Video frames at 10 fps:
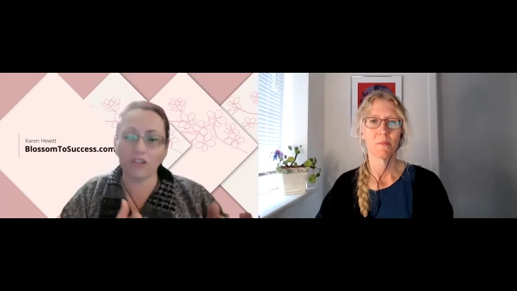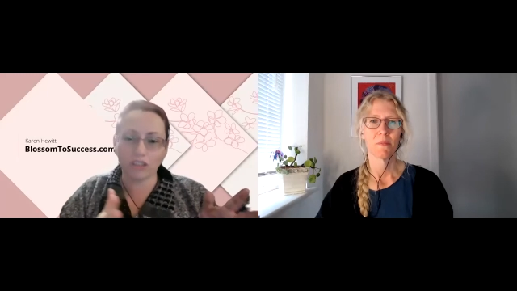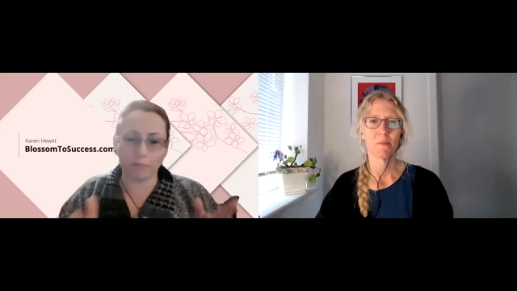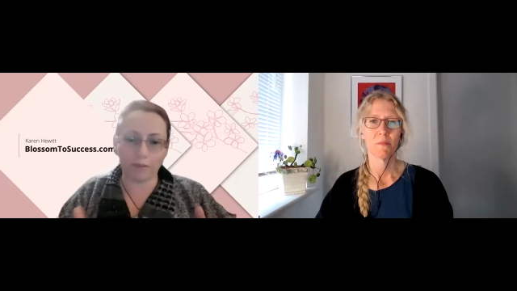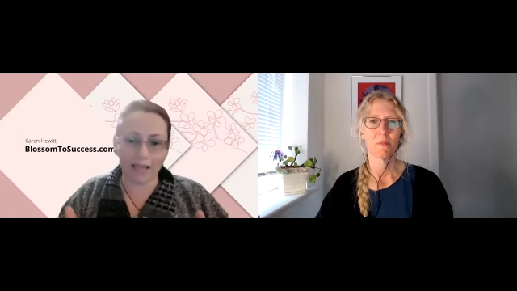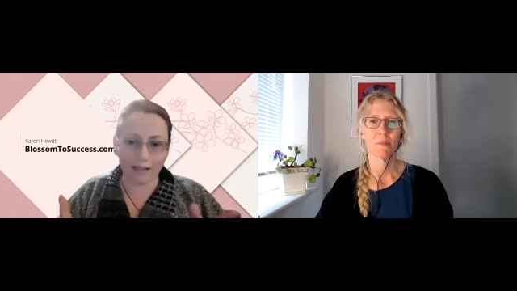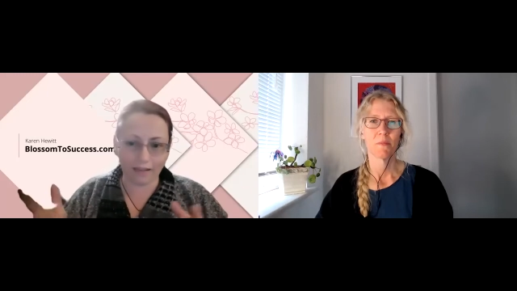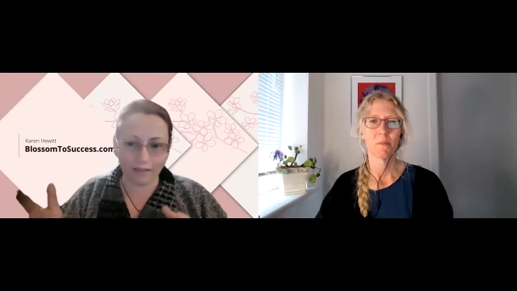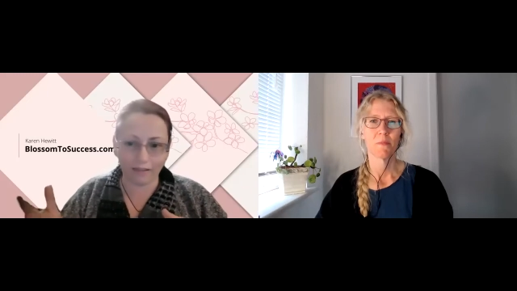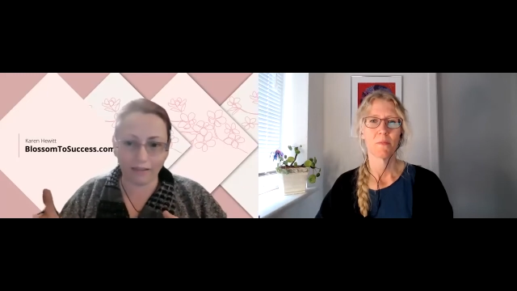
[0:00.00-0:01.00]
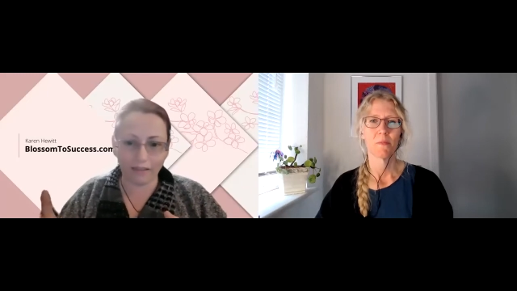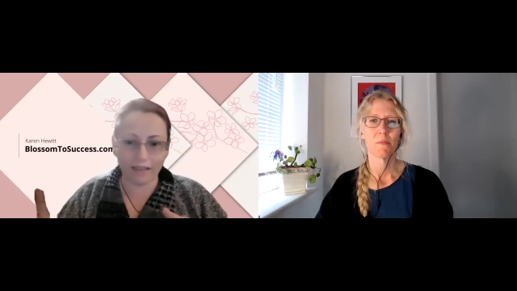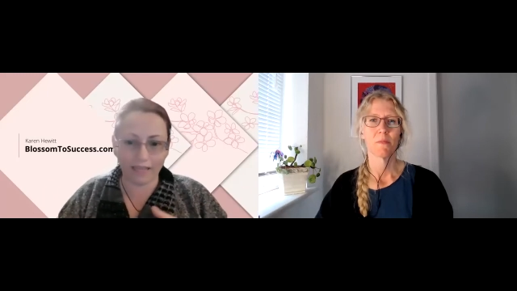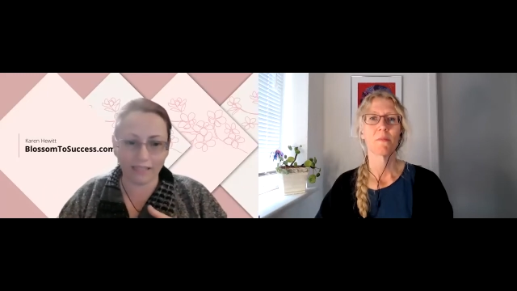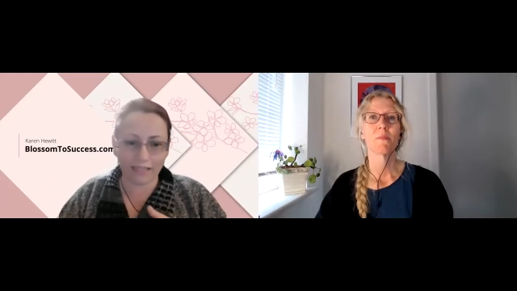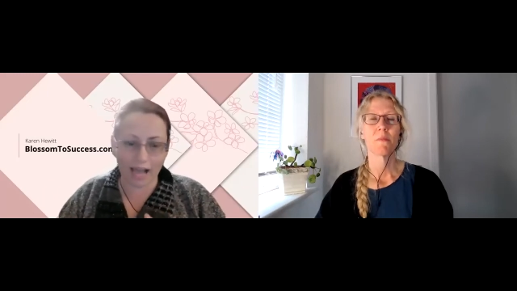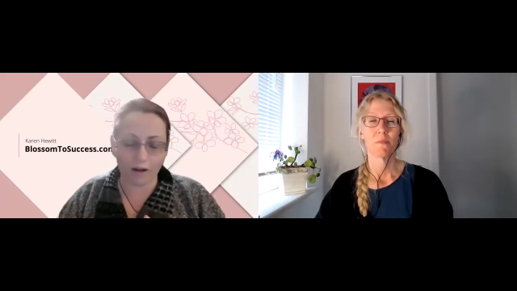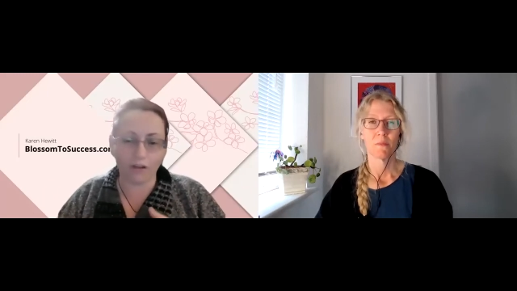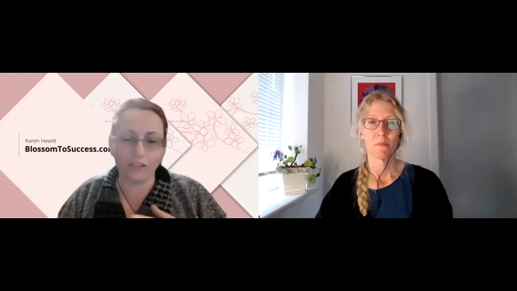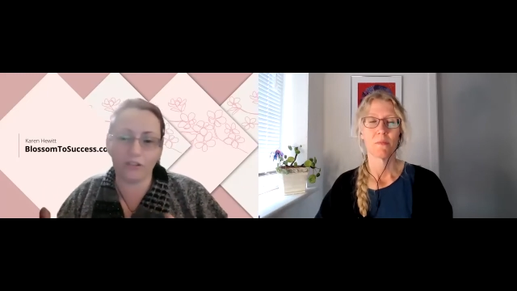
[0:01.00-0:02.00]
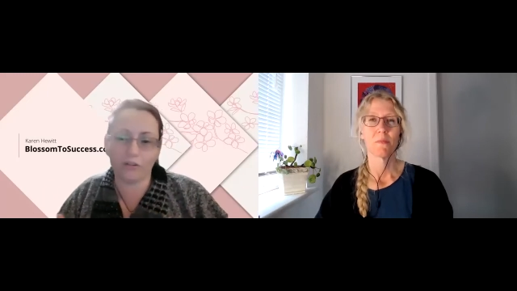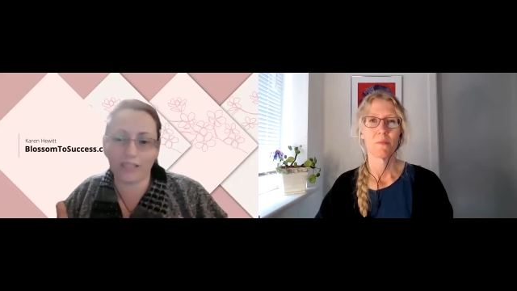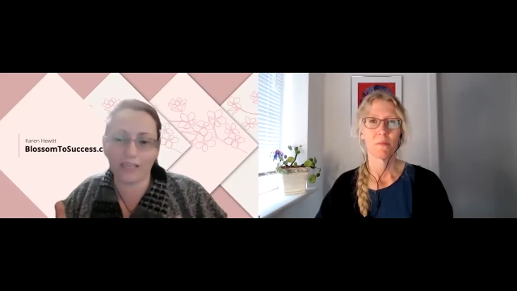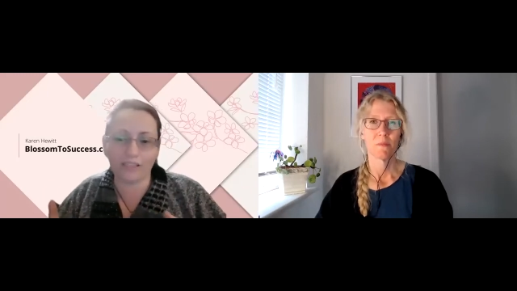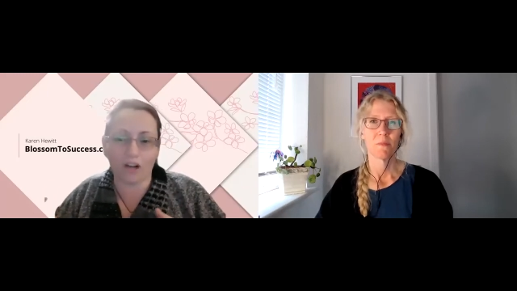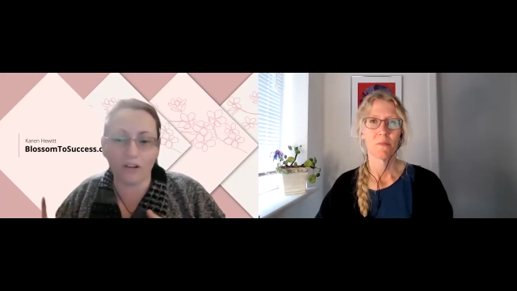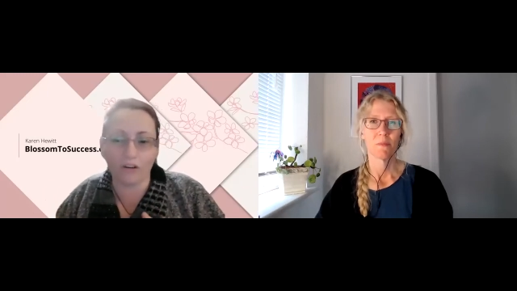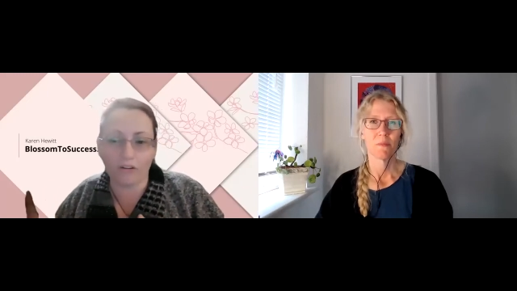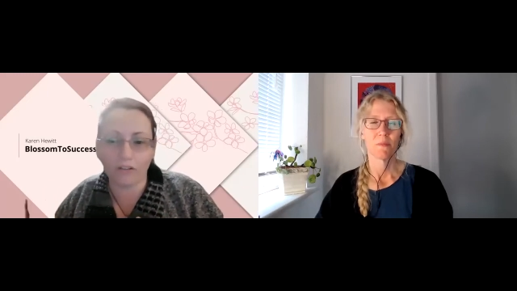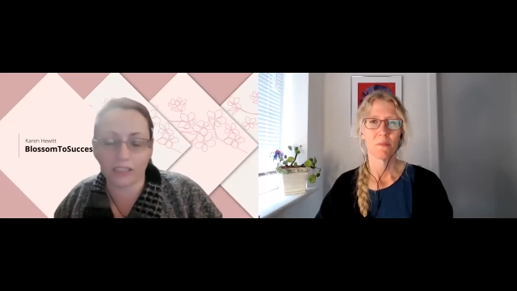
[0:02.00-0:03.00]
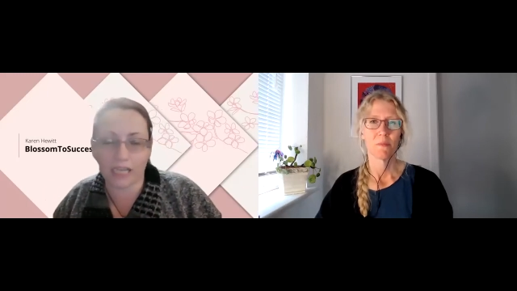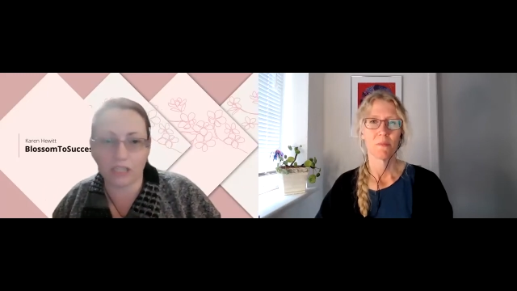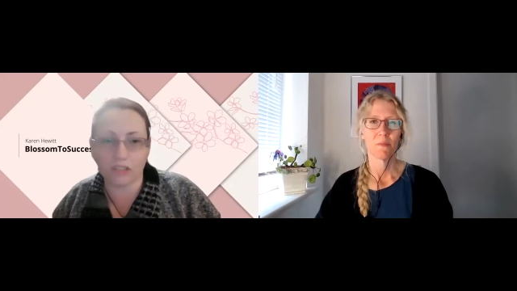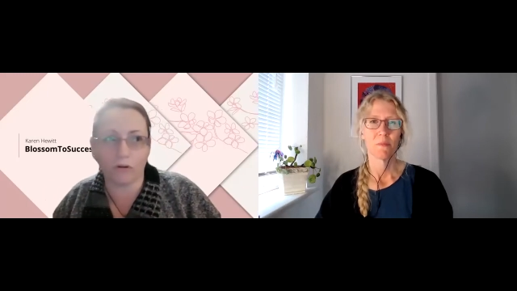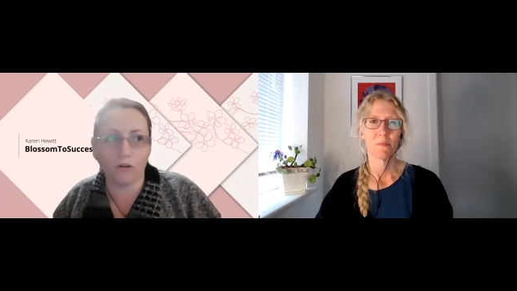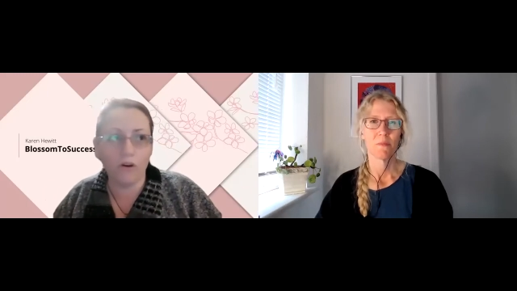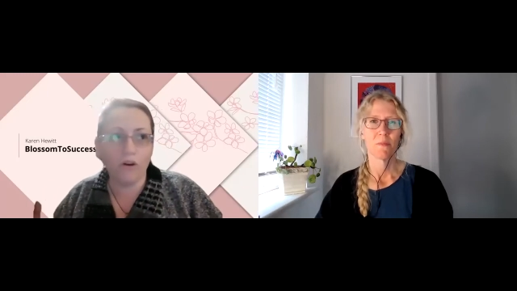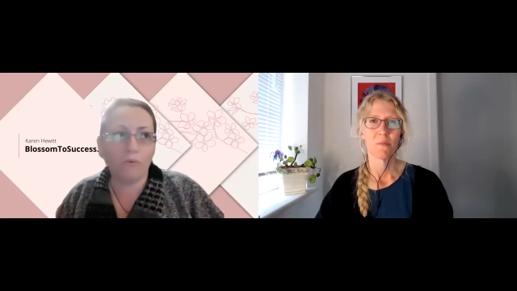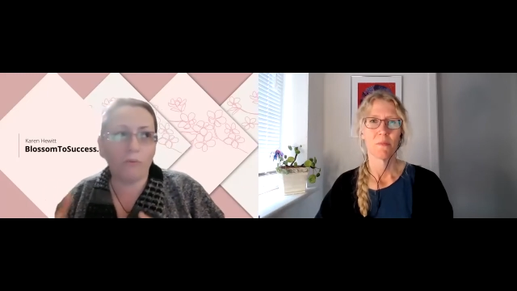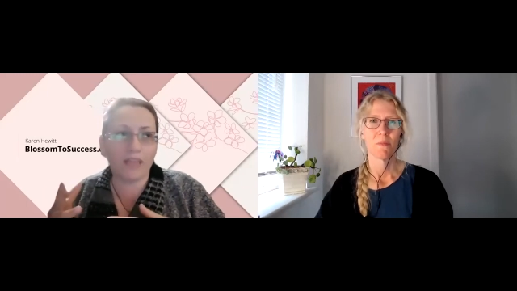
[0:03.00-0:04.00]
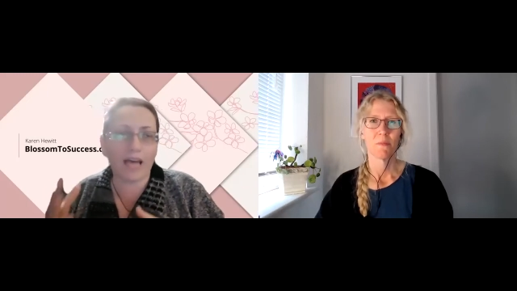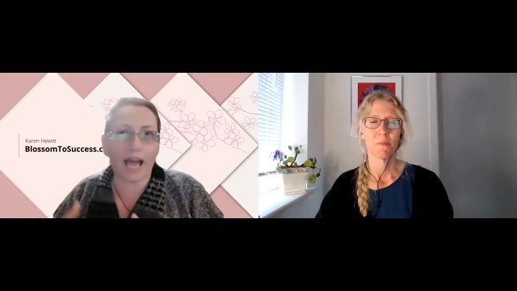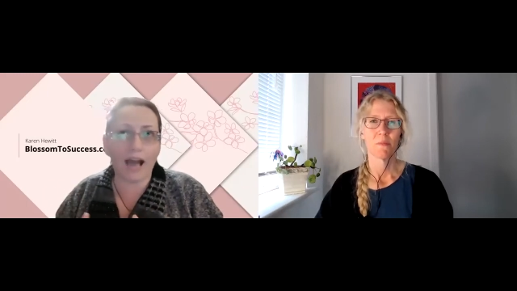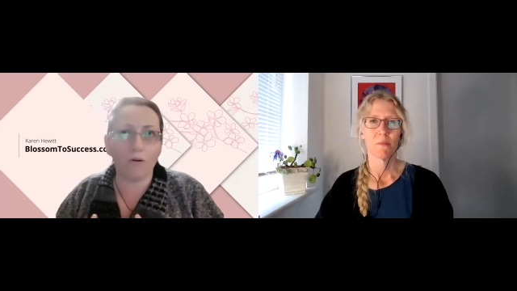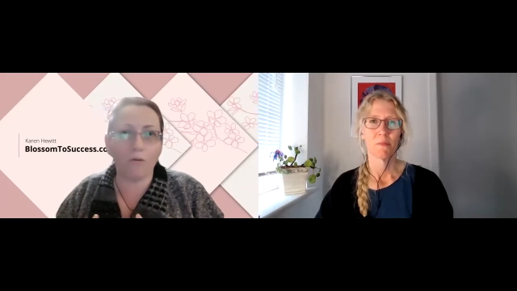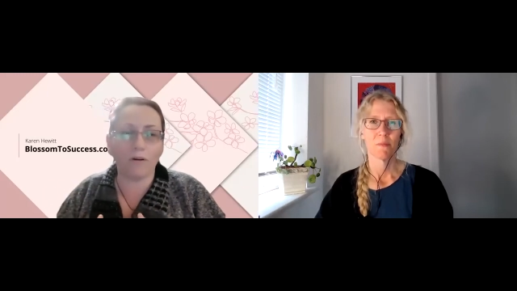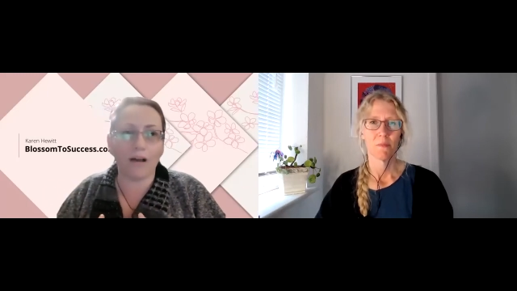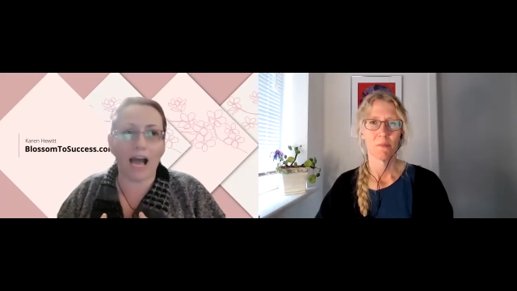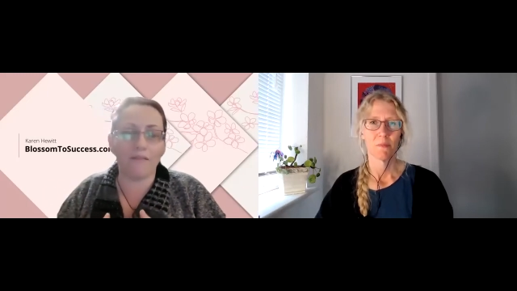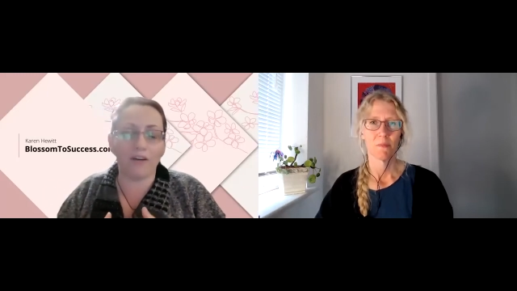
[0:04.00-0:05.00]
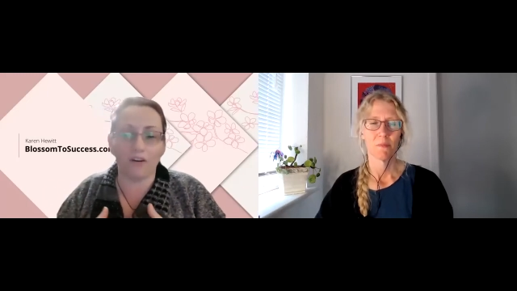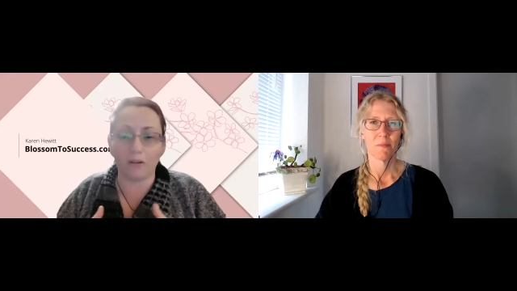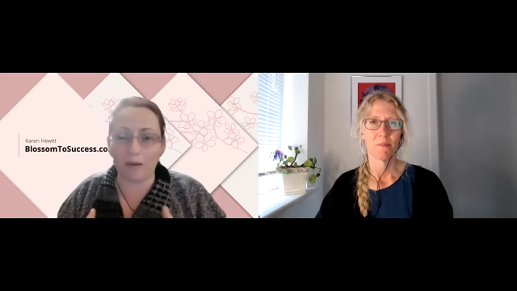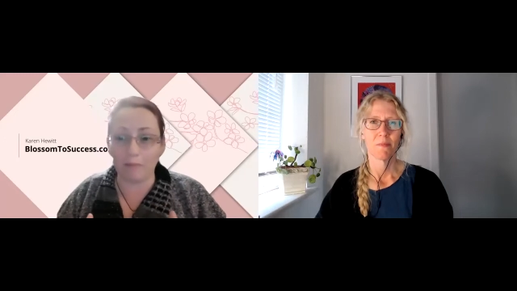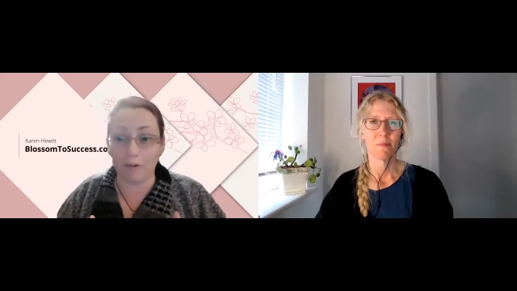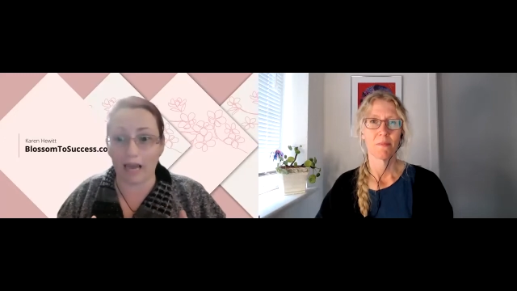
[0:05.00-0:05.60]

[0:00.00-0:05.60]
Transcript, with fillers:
Speaker 1: you to plan things out and do things on your schedule without having other people